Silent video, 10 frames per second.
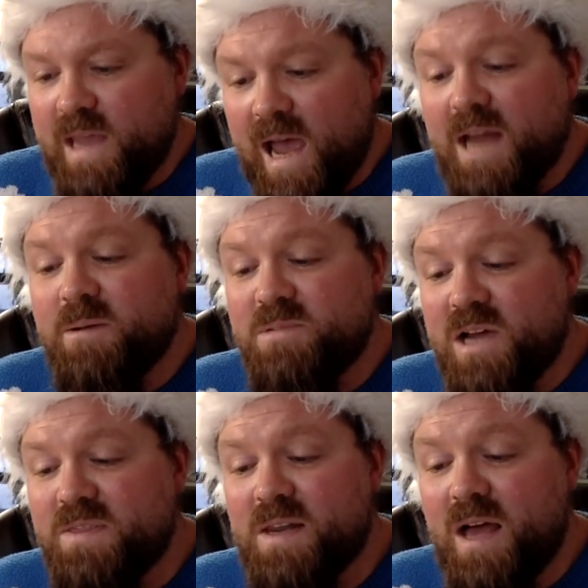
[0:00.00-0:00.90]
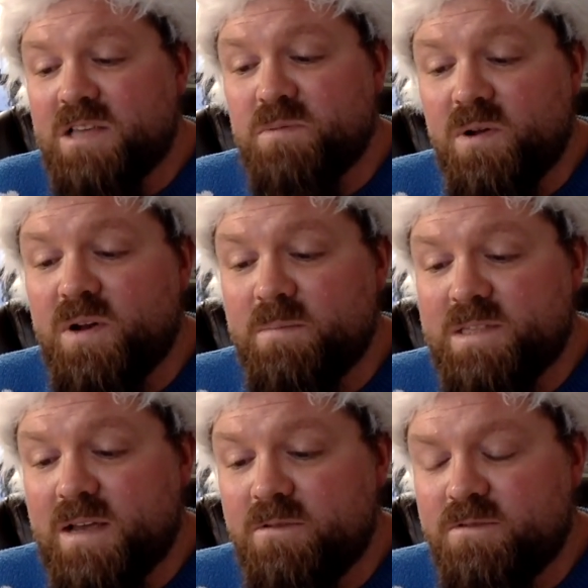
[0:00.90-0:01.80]
Adam tied the last one on
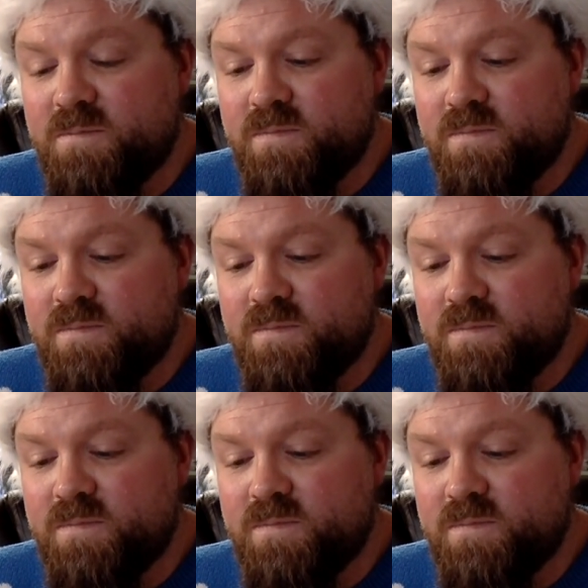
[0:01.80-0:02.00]
himself.